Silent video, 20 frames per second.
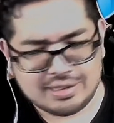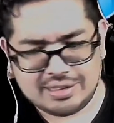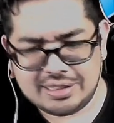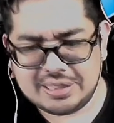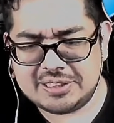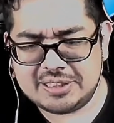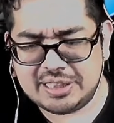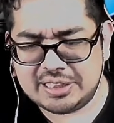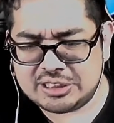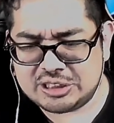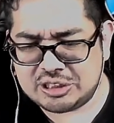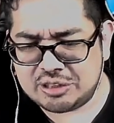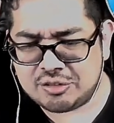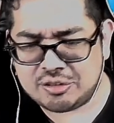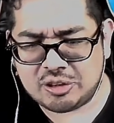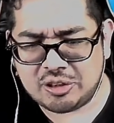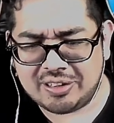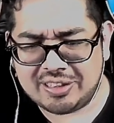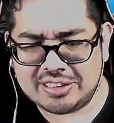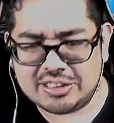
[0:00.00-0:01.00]
Did this
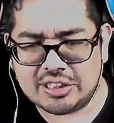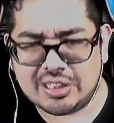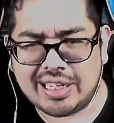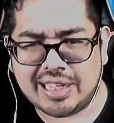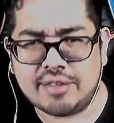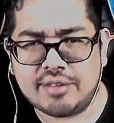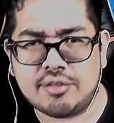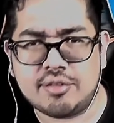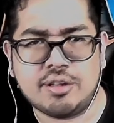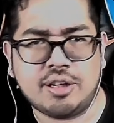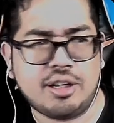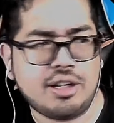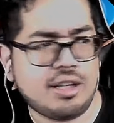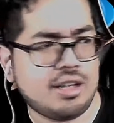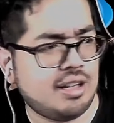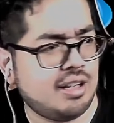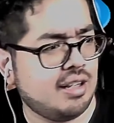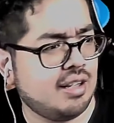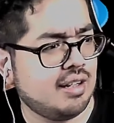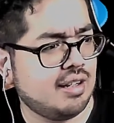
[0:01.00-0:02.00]
just turn into like
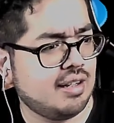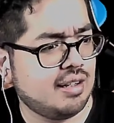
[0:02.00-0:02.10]
Saw?